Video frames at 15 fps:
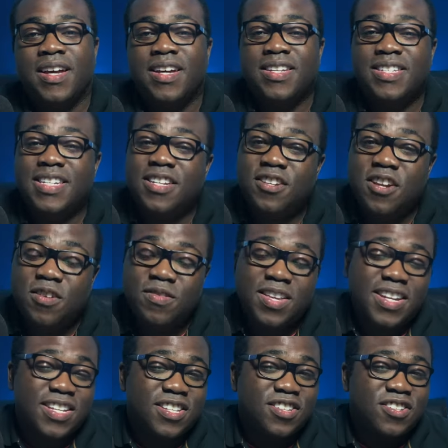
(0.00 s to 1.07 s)
And did you know that
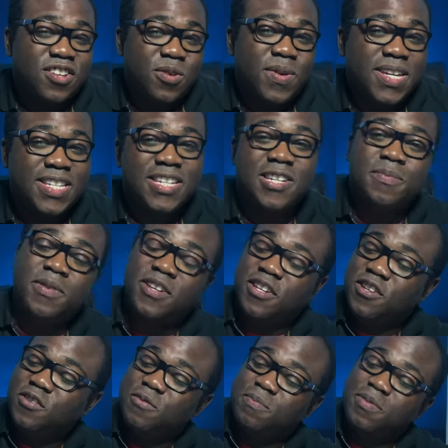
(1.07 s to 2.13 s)
it's so easy to plug
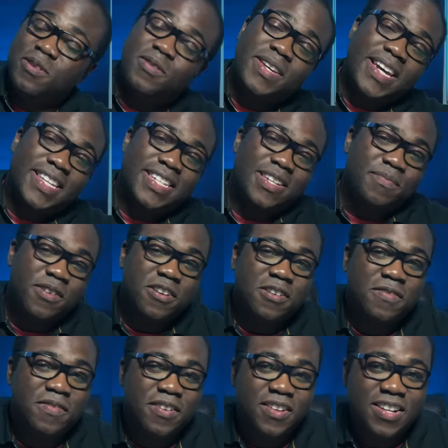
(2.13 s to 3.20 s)
your Blue Yeti
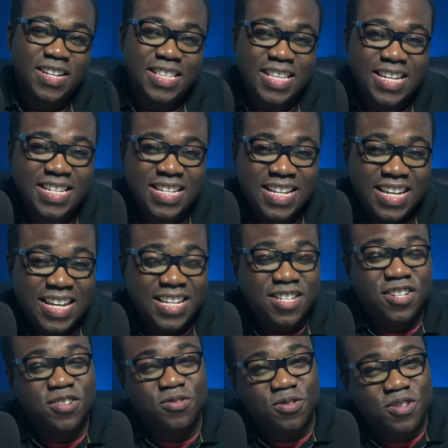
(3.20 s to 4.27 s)
microphone like this
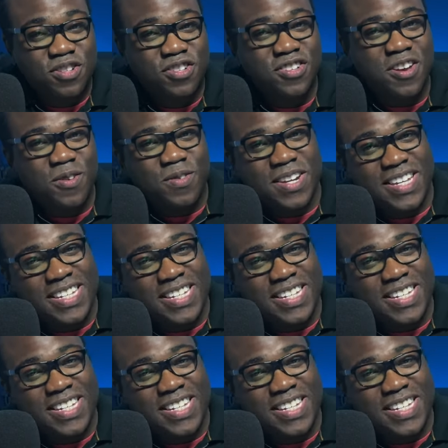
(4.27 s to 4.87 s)
into your Sony